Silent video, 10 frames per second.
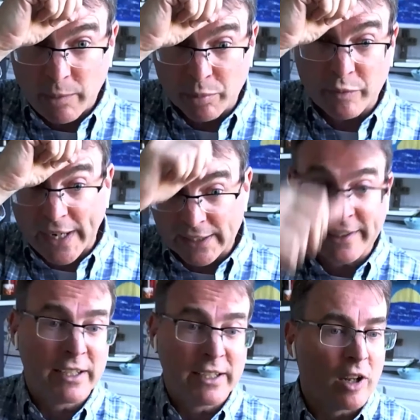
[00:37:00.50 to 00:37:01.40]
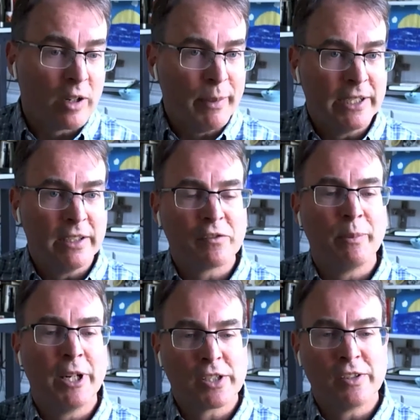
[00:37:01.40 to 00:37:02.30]
can provide a lot of automated
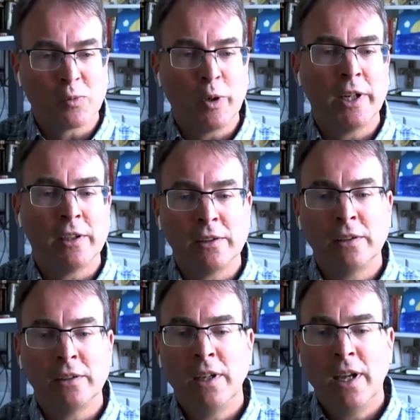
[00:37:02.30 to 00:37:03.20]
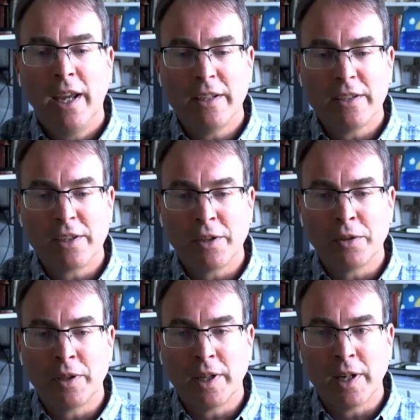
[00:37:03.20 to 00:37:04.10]
information as well and
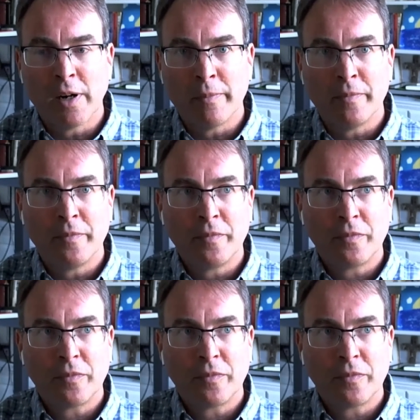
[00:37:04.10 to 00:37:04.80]
so um,